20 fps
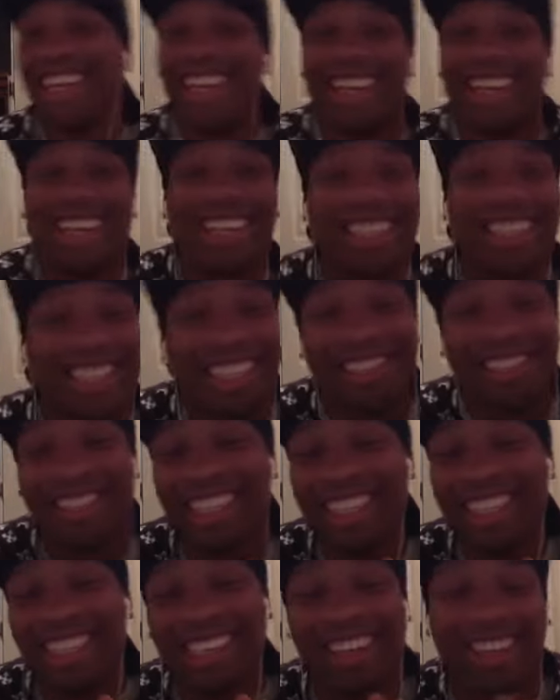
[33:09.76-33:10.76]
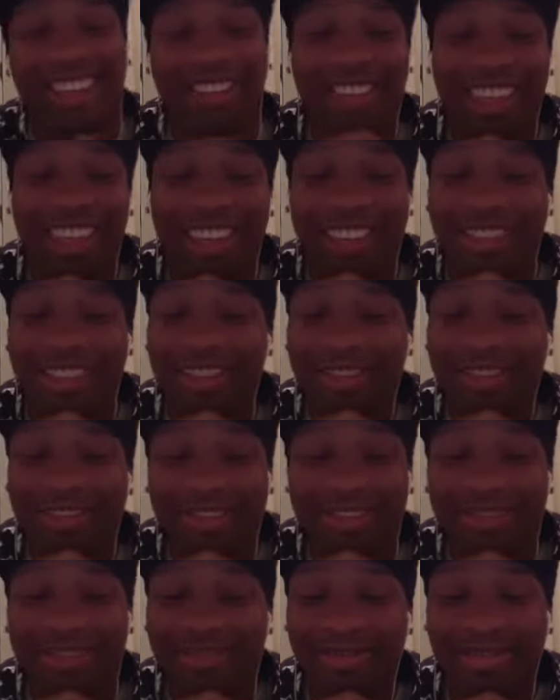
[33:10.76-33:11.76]
Because I mean, yo, man,
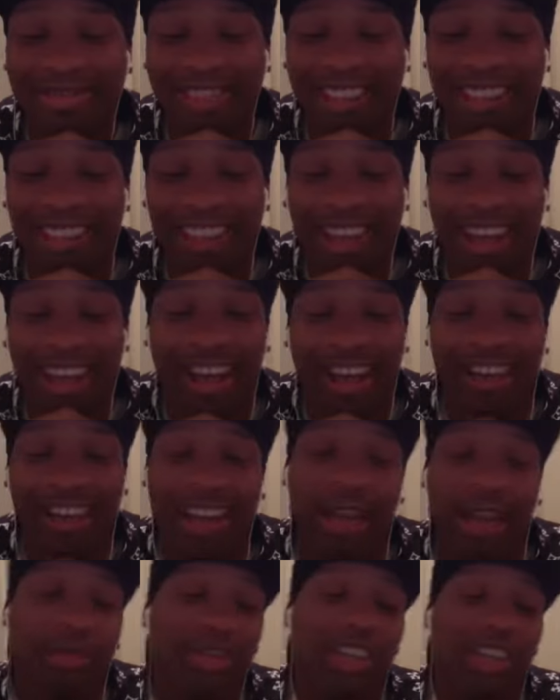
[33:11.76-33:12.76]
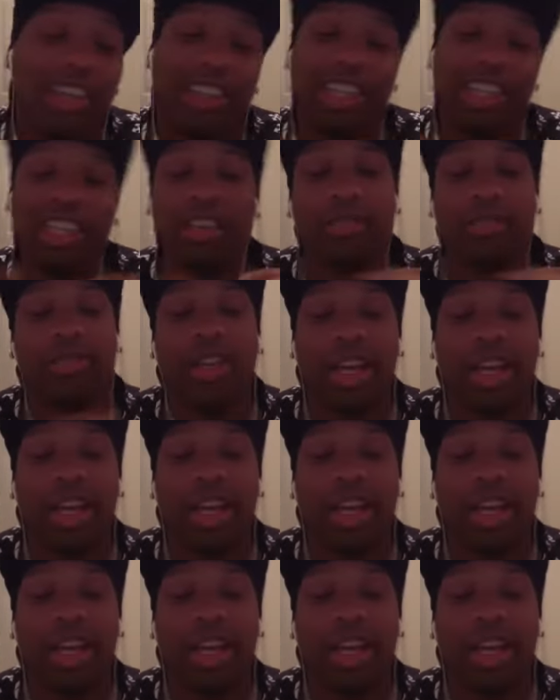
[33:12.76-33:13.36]
I'm trying to think of like.